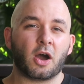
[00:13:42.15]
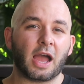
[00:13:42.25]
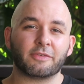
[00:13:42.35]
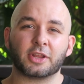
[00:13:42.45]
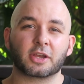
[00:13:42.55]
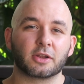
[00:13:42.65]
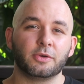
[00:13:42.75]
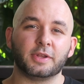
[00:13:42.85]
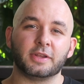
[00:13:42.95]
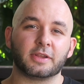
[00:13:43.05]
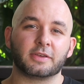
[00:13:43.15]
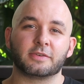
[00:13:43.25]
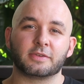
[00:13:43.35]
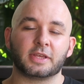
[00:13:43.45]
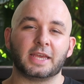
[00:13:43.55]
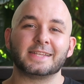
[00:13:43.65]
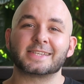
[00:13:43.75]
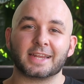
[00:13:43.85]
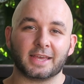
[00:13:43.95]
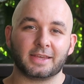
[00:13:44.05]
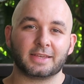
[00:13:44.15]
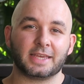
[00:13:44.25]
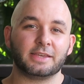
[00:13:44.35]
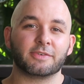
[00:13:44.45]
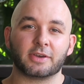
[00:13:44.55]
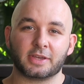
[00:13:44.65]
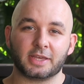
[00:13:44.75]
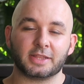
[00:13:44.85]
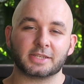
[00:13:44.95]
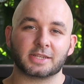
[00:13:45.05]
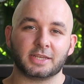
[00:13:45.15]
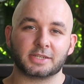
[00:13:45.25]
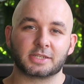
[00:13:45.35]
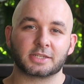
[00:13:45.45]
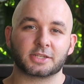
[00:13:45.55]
I haven't included internet either in this list.